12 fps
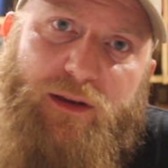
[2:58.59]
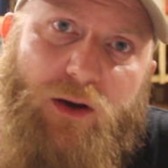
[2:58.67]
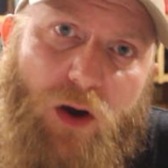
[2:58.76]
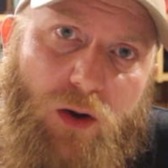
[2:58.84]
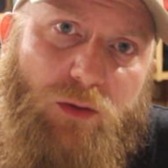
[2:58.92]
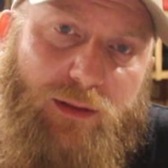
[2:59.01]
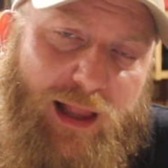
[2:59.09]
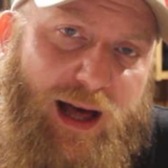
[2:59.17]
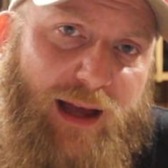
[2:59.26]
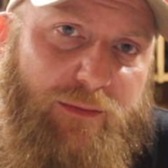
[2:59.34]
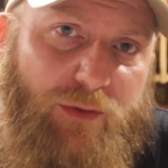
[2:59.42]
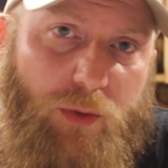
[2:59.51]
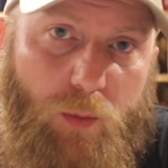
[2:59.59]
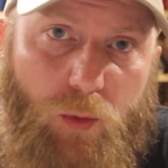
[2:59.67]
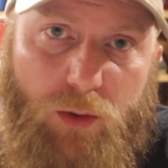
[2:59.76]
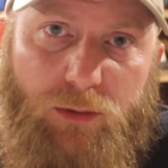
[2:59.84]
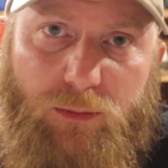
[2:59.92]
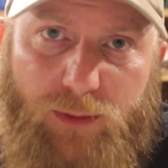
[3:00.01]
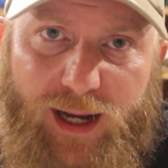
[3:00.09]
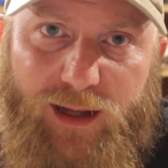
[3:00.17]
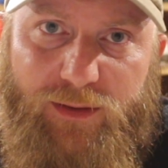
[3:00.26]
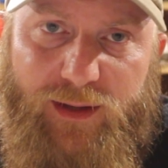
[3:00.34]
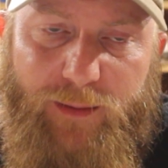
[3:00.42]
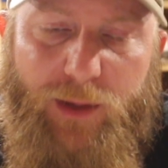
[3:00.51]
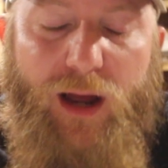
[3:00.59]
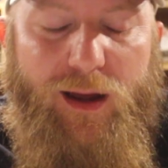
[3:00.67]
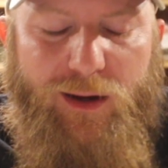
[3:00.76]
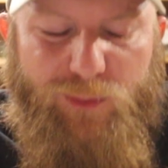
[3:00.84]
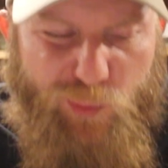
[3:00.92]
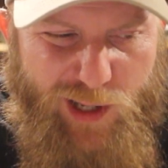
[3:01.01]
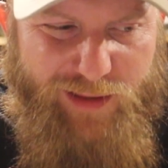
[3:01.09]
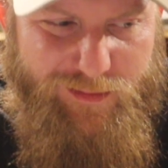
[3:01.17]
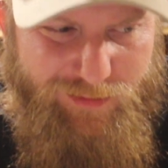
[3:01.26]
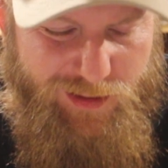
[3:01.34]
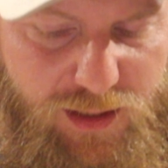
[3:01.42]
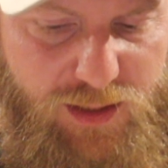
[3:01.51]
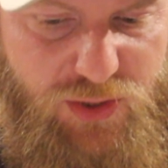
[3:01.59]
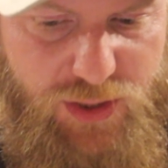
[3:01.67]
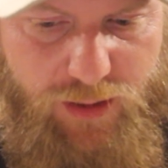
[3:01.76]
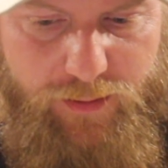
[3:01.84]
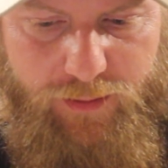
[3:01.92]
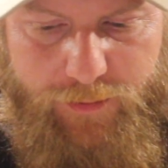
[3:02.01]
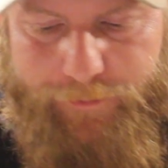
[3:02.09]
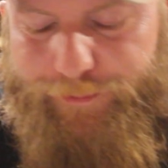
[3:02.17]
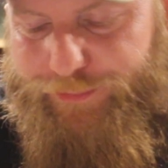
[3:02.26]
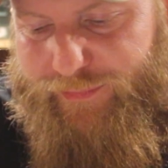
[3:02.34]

their own life or the world around them rather each other